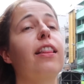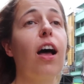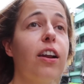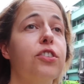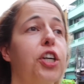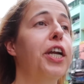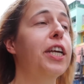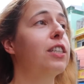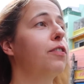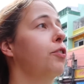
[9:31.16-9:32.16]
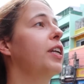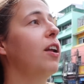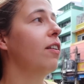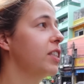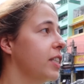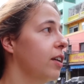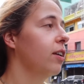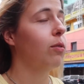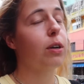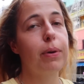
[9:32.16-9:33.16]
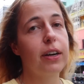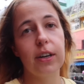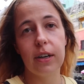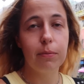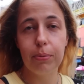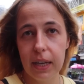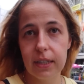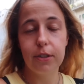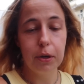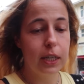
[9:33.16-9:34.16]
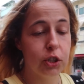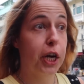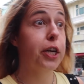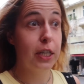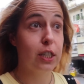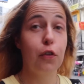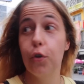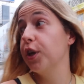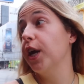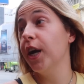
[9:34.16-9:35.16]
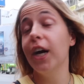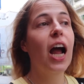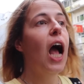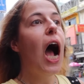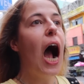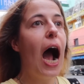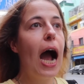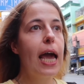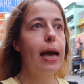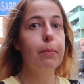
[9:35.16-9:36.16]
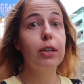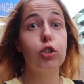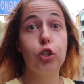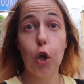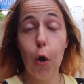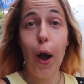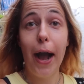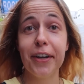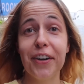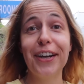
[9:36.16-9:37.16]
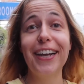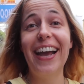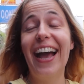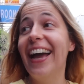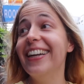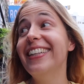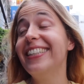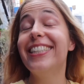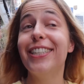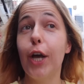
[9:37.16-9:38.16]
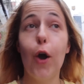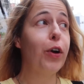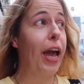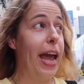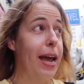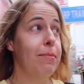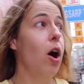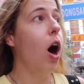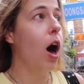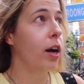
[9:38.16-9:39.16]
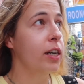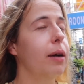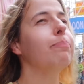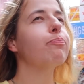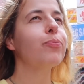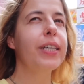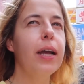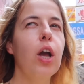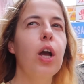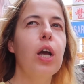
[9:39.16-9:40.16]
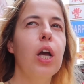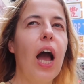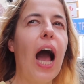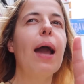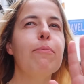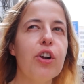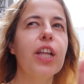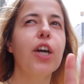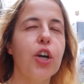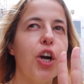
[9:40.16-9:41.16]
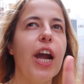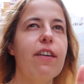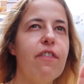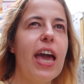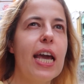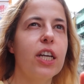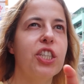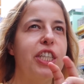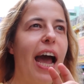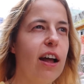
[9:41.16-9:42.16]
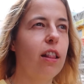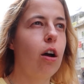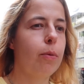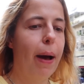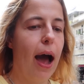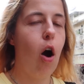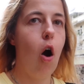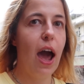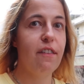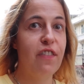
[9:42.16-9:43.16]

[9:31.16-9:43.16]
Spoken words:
a lot of Chinese food, and obviously what better place to eat Chinese food here. I am so hungry and so game on. I'm really craving xiaolongbao, I